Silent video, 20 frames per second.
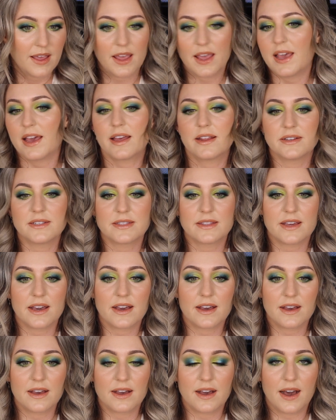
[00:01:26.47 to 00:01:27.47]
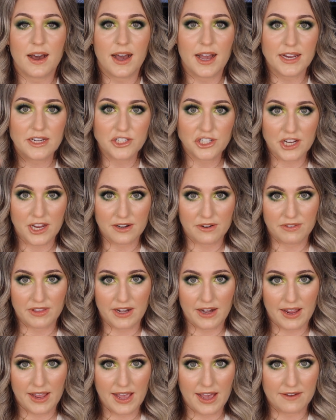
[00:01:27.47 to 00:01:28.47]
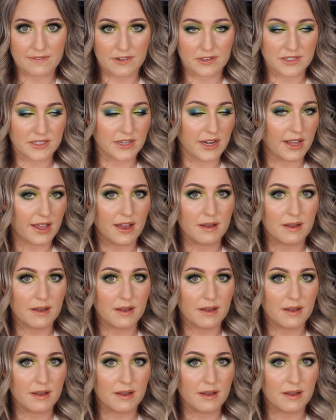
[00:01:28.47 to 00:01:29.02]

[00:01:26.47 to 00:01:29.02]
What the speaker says: and the eyeshadow that I have on today.